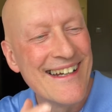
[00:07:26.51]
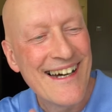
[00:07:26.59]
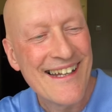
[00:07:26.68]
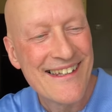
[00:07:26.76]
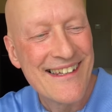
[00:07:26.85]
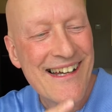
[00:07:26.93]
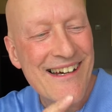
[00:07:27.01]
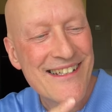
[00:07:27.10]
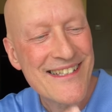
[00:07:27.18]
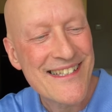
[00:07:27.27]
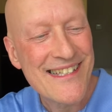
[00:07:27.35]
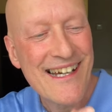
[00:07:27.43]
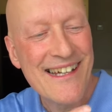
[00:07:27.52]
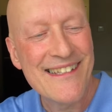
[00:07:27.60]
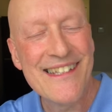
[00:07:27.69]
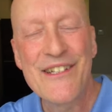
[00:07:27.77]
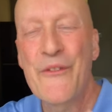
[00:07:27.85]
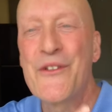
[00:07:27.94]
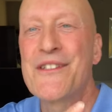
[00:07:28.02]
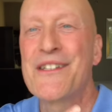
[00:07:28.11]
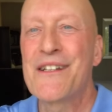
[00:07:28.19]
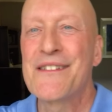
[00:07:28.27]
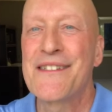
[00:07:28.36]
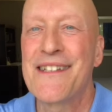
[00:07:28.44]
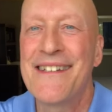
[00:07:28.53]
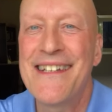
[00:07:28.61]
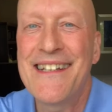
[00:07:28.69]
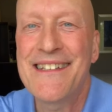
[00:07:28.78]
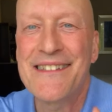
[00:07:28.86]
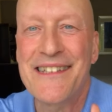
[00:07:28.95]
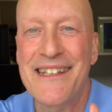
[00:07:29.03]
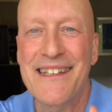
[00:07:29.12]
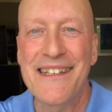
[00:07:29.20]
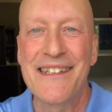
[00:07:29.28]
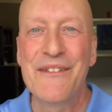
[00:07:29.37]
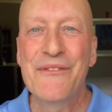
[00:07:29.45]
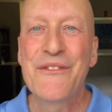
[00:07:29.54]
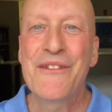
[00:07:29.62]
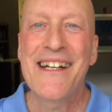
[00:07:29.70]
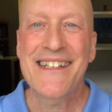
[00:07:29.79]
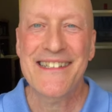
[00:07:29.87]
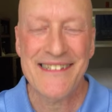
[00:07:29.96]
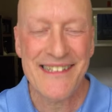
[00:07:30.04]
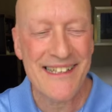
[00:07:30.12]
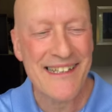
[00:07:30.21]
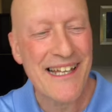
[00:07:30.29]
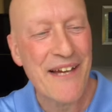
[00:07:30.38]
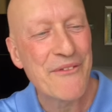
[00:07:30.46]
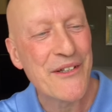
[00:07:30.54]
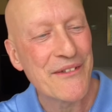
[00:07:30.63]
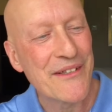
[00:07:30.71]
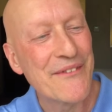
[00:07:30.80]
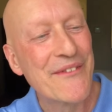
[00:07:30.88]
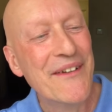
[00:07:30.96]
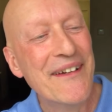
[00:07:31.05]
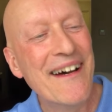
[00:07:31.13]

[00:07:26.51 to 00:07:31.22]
alongside the other cells that need a little lift, right? A little afterlift.